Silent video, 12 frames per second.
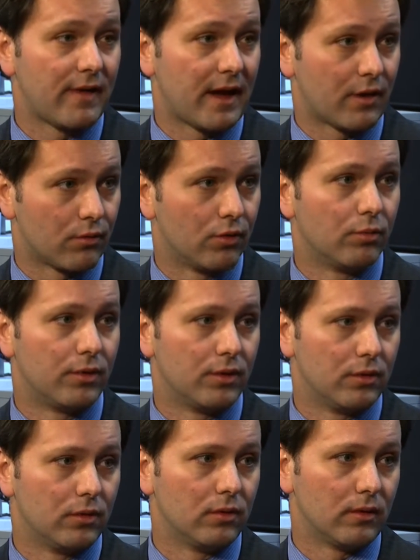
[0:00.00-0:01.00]
that group
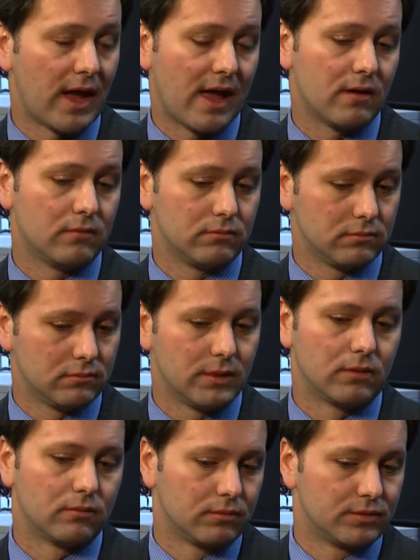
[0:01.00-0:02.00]
who you
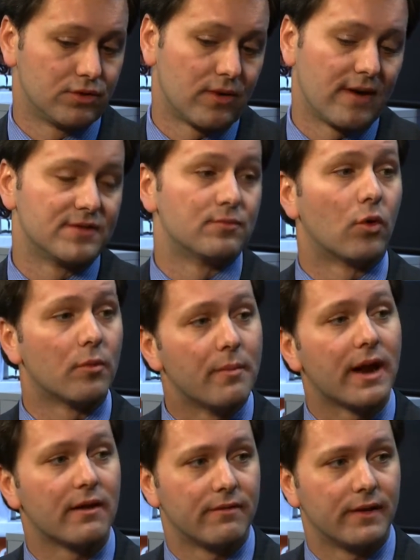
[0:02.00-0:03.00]
know, derives more
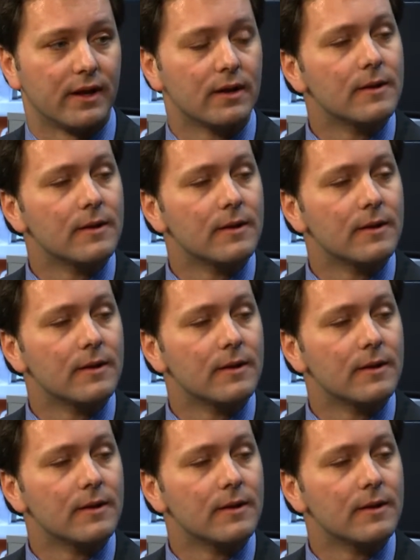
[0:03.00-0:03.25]
benefit.